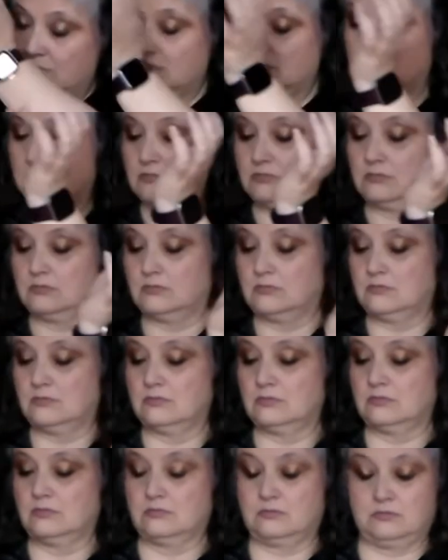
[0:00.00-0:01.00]

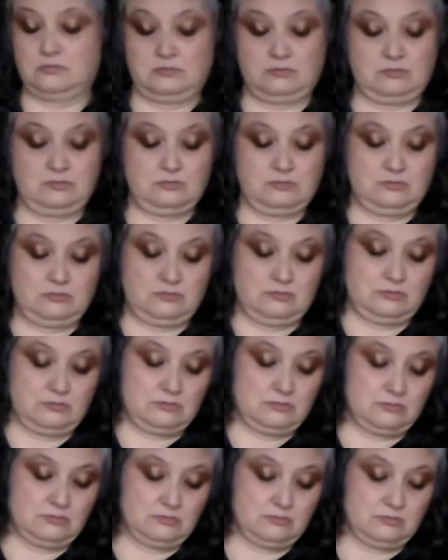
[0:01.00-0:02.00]

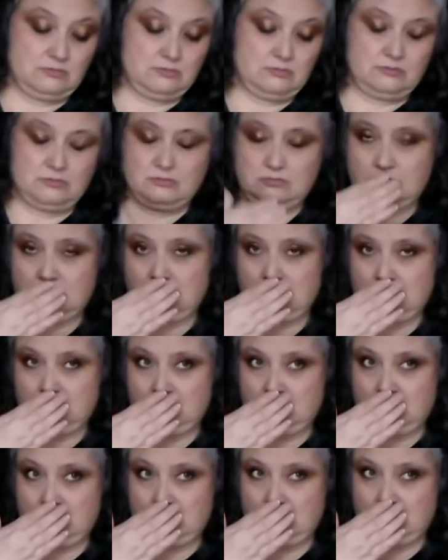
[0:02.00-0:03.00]

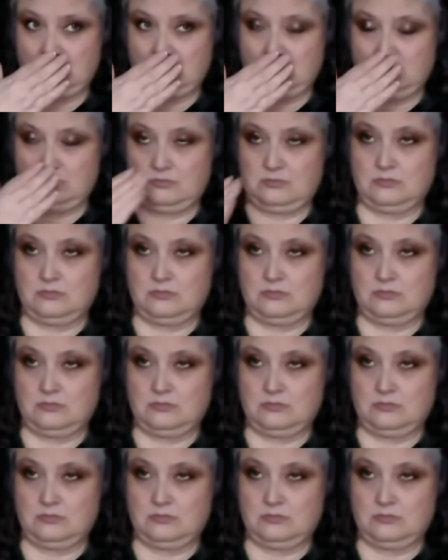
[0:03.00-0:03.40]
No one is speaking in this clip.